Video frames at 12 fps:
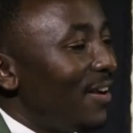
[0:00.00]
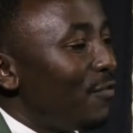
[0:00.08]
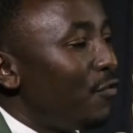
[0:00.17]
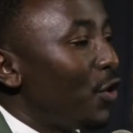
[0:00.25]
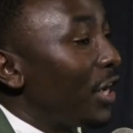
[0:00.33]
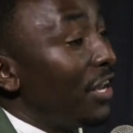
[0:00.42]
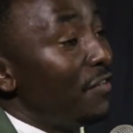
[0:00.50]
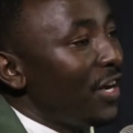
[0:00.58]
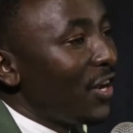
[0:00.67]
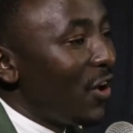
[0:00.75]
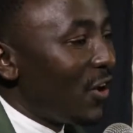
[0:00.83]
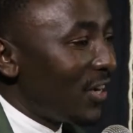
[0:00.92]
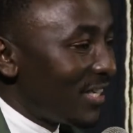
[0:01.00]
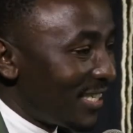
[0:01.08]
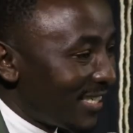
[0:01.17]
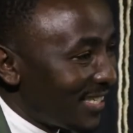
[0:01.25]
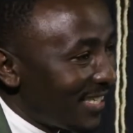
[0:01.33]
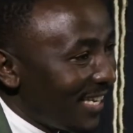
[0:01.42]
forgiving God,
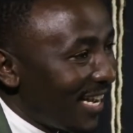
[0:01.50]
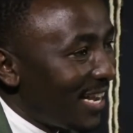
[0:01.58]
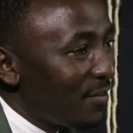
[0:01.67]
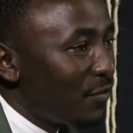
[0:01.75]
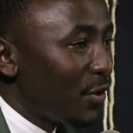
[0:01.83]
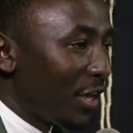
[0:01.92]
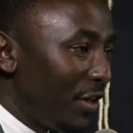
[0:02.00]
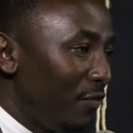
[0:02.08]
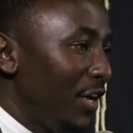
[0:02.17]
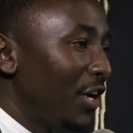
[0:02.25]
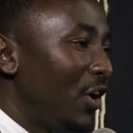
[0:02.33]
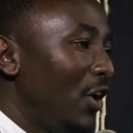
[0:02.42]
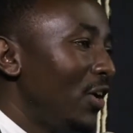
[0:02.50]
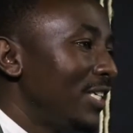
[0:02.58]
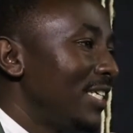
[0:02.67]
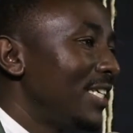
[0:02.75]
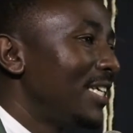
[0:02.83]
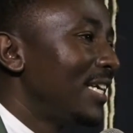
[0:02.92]
forgiving
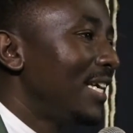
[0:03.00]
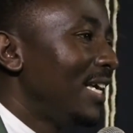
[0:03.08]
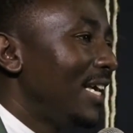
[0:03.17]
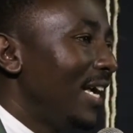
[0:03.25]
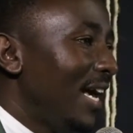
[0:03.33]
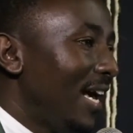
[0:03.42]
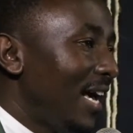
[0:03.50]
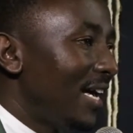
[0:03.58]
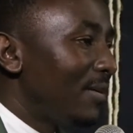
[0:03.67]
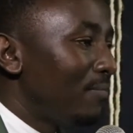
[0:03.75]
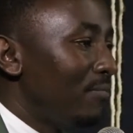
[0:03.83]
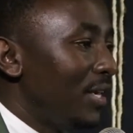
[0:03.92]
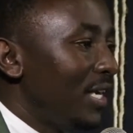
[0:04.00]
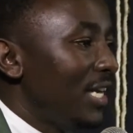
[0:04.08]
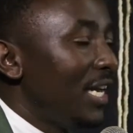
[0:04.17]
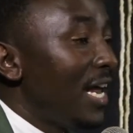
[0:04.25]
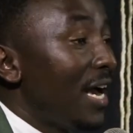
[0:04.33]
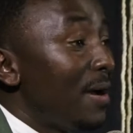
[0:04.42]
God, being
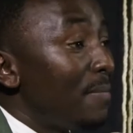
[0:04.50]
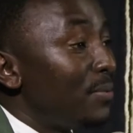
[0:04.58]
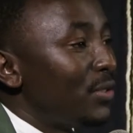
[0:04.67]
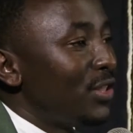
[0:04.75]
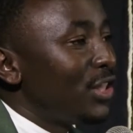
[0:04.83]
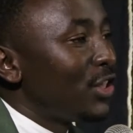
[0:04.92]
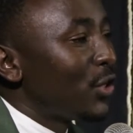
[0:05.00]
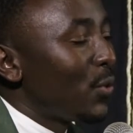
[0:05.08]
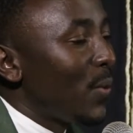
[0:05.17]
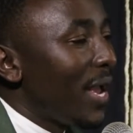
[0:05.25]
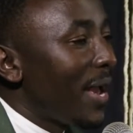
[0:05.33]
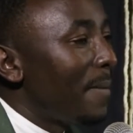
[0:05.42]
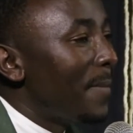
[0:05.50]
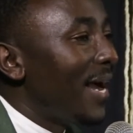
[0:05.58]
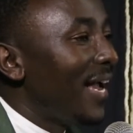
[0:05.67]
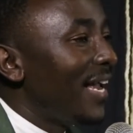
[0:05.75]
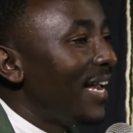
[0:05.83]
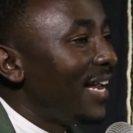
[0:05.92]
in a position
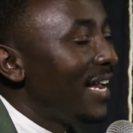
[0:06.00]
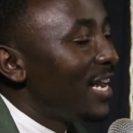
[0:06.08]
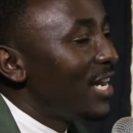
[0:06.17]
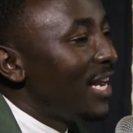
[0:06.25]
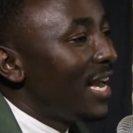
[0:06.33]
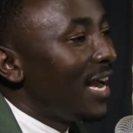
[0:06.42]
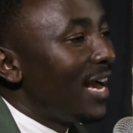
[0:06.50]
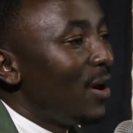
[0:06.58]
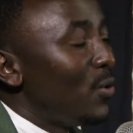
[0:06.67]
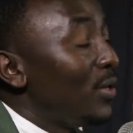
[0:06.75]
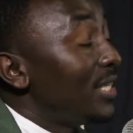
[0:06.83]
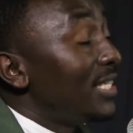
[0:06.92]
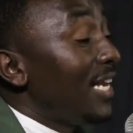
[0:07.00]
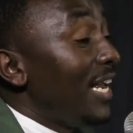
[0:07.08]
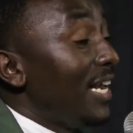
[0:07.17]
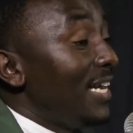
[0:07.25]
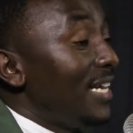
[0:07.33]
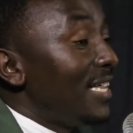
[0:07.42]
whereby we
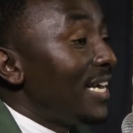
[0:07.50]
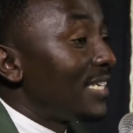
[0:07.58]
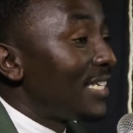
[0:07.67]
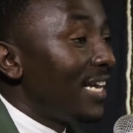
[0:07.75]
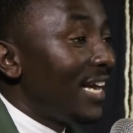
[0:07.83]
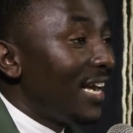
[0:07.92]
said that